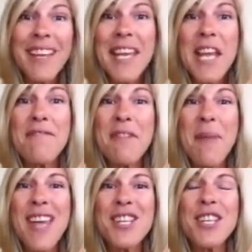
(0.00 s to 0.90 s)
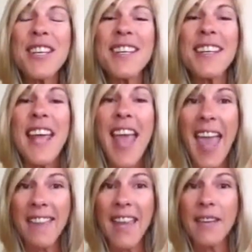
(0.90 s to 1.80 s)
information,
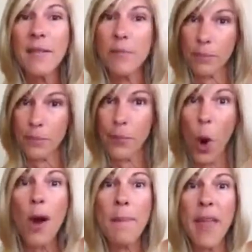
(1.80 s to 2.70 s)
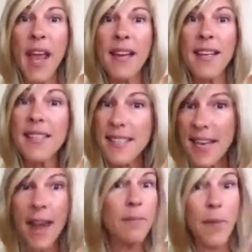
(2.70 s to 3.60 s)
and then call up that list
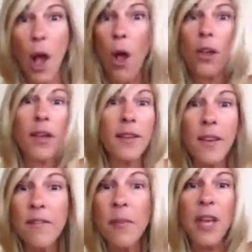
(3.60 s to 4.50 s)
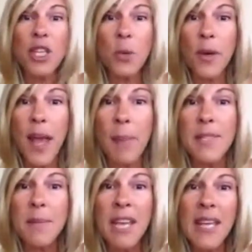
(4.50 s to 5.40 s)
and a whole lot of information would come
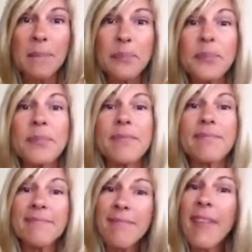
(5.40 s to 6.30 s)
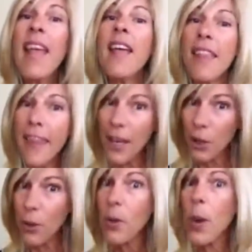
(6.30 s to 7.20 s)
to me. Thank
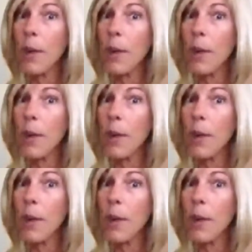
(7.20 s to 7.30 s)
you, Juan